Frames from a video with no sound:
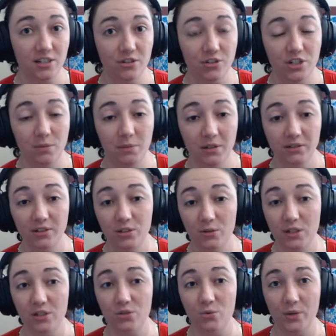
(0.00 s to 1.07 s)
because typically you
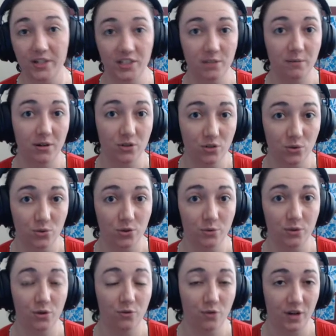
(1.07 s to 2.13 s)
get twice the amount of souls
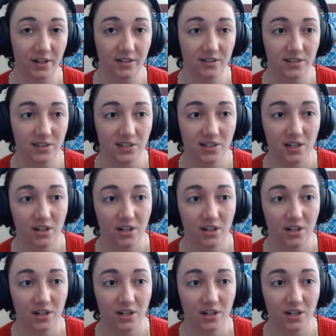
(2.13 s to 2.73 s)
with your friends.